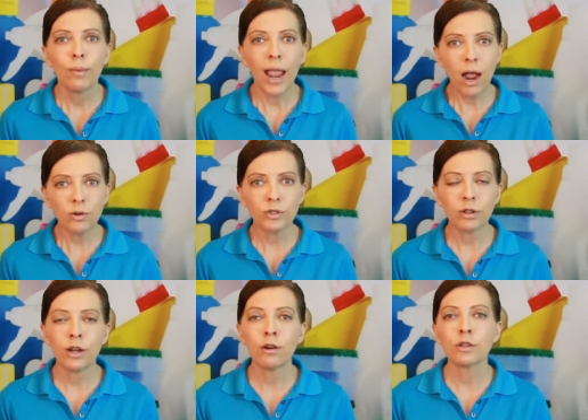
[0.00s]
My house
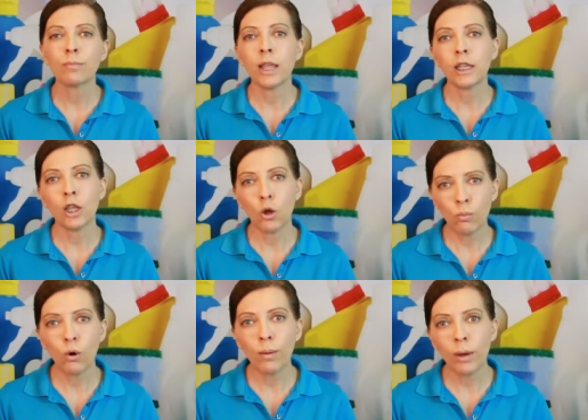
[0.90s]
cleaner is making
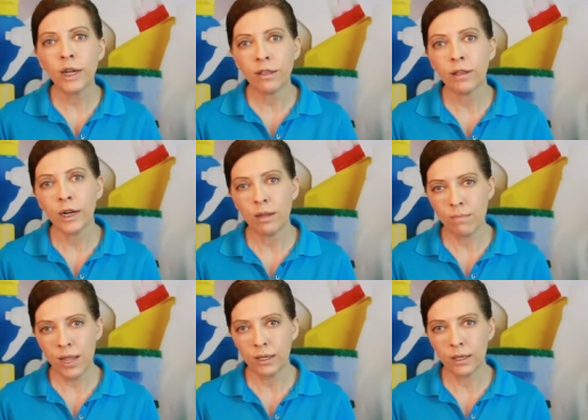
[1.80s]
more money than
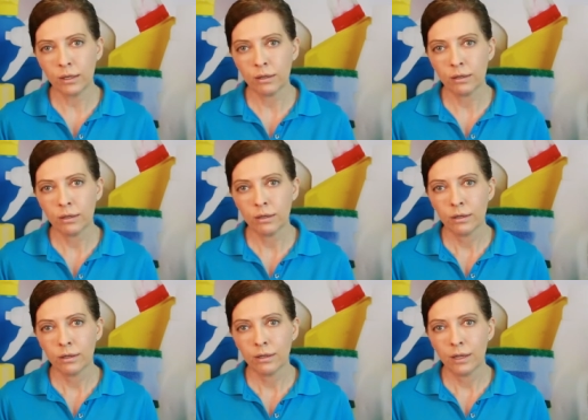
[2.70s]
I'm making.
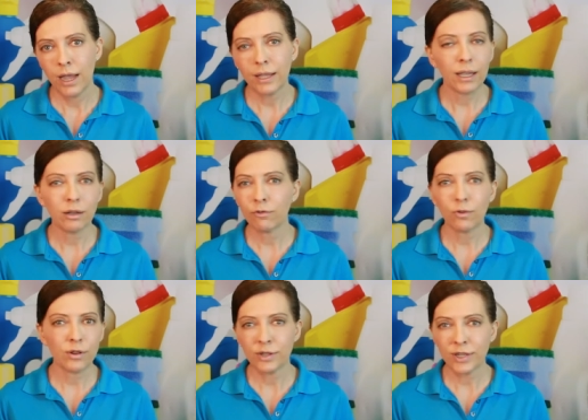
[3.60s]
I can't
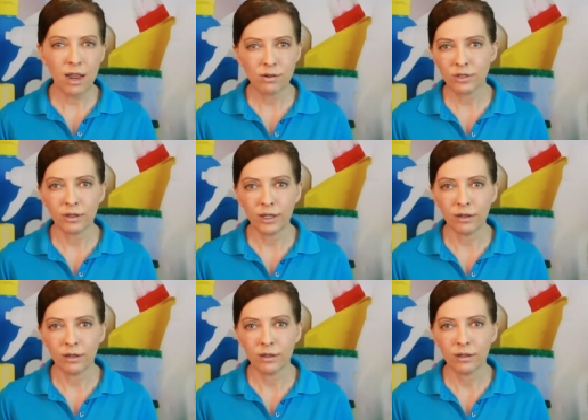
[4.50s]
afford this house
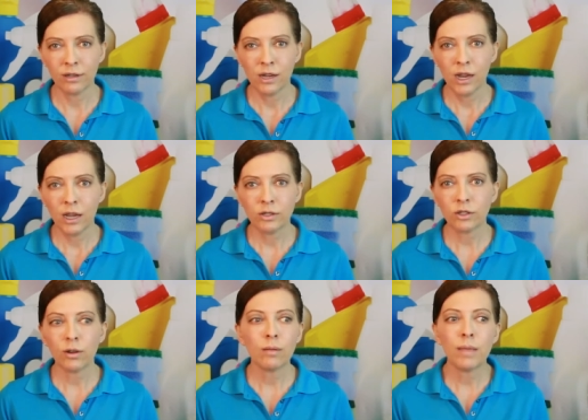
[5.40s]
cleaner. And
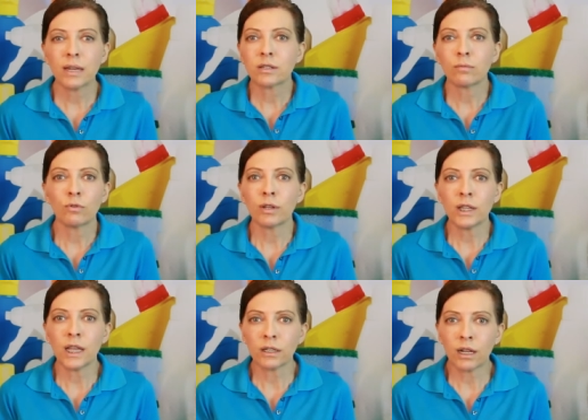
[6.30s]
so it makes them
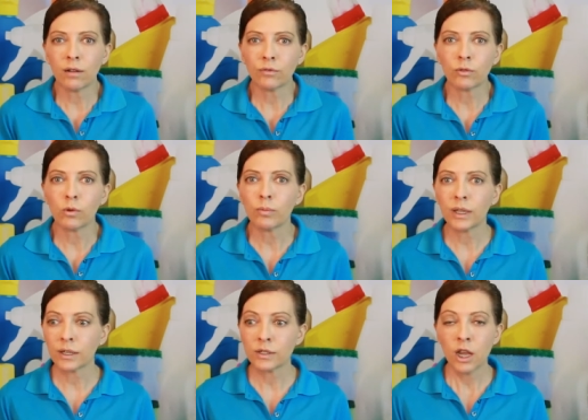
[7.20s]
really uncomfortable
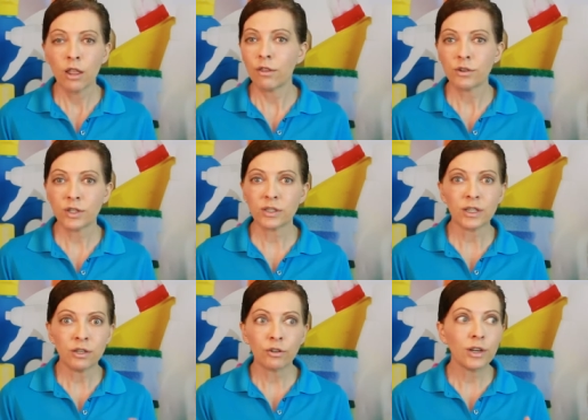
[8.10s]
because there's
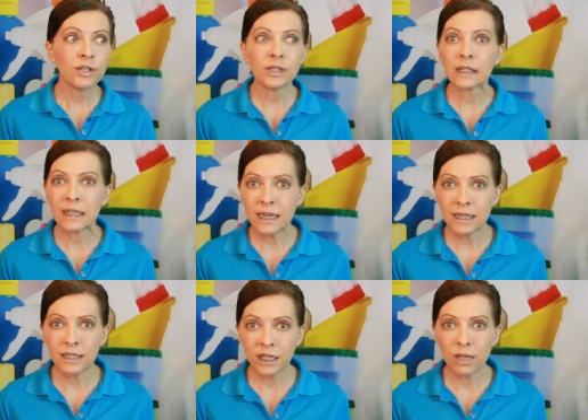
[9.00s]
this intrinsic
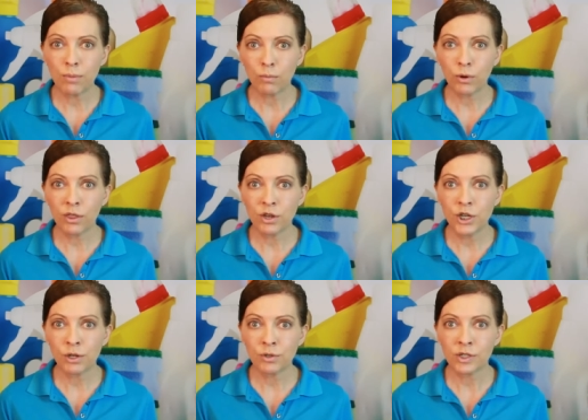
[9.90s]
need to keep up with the
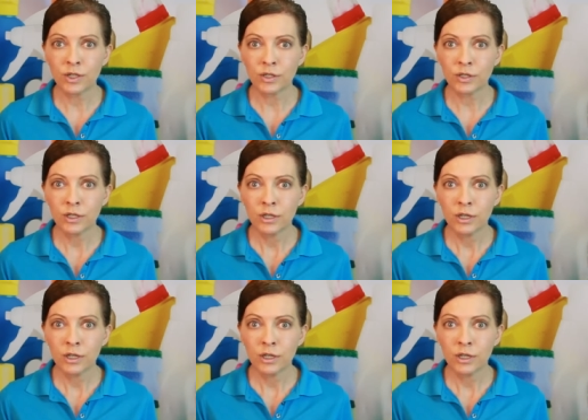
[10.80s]
Joneses.